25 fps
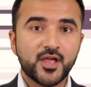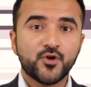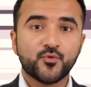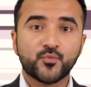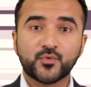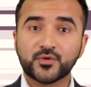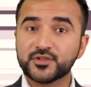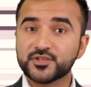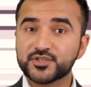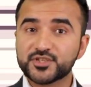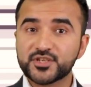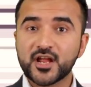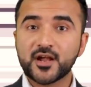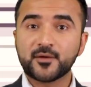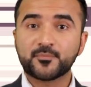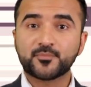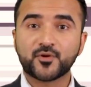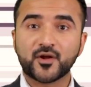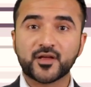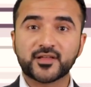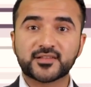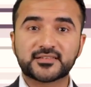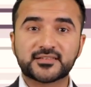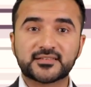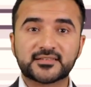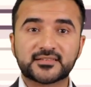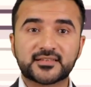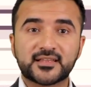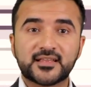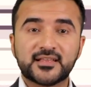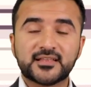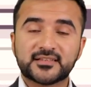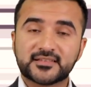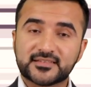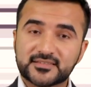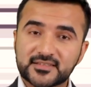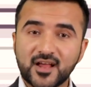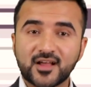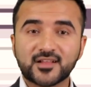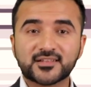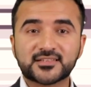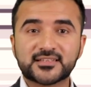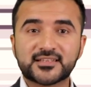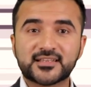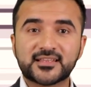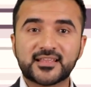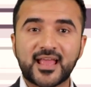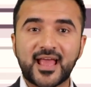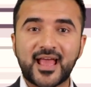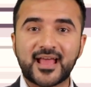with share prices
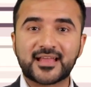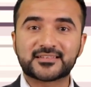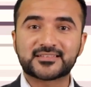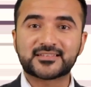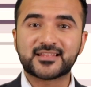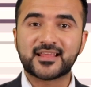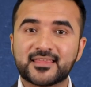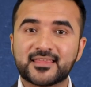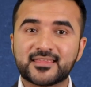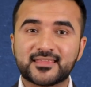starting at